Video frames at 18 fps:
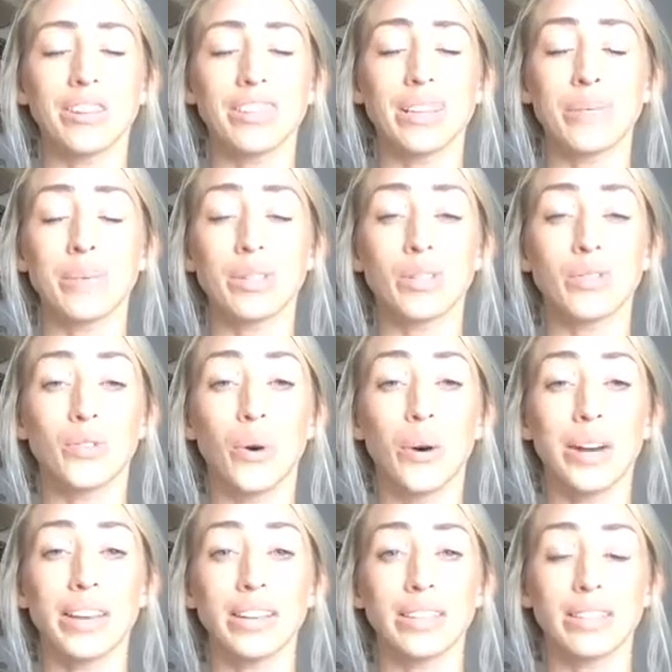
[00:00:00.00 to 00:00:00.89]
someone's
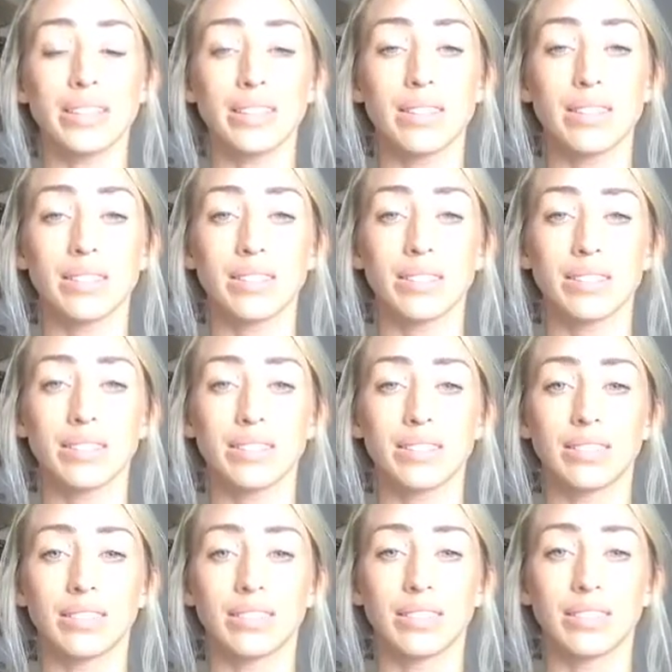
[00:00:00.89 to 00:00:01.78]
voice
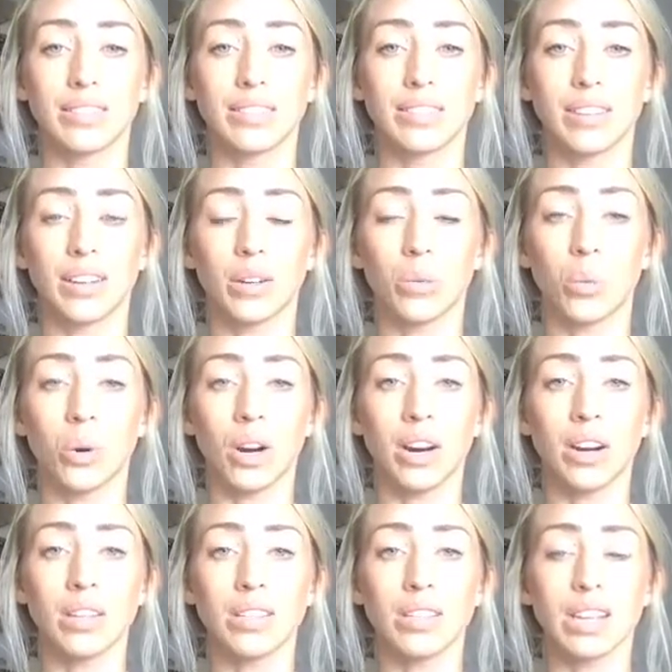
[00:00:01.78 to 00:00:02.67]
and
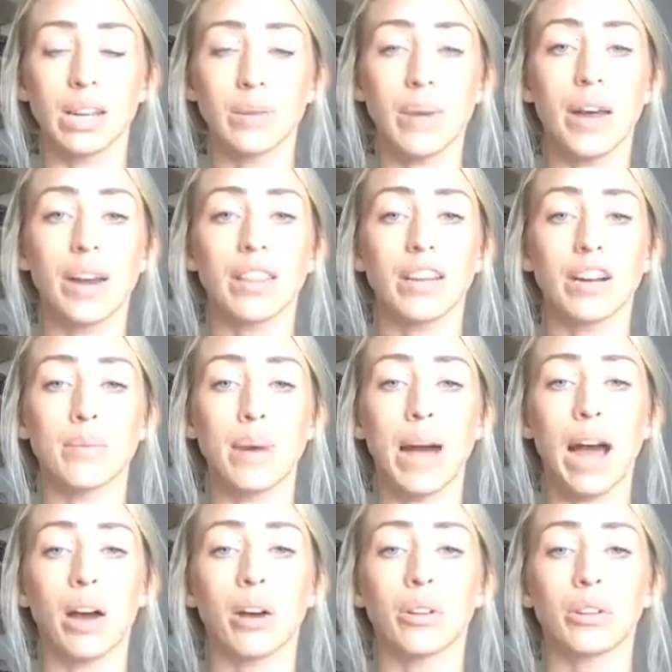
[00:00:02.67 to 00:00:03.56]
words that come out of their
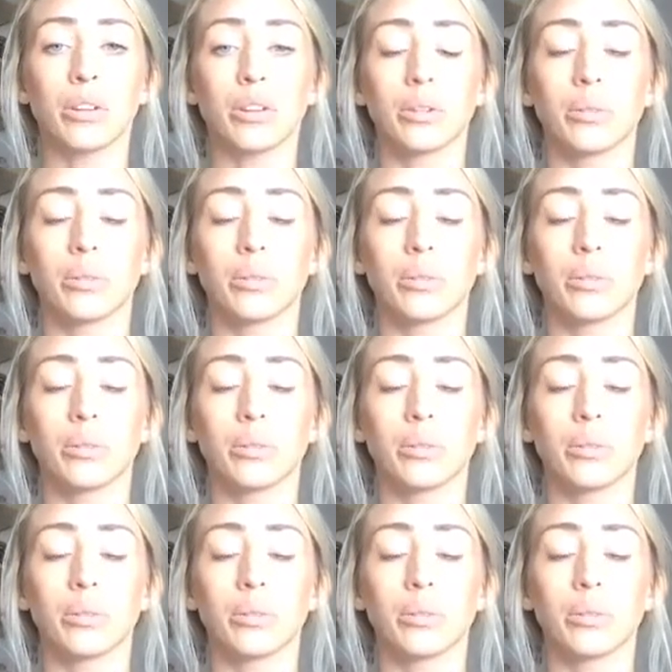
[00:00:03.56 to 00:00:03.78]
mouth.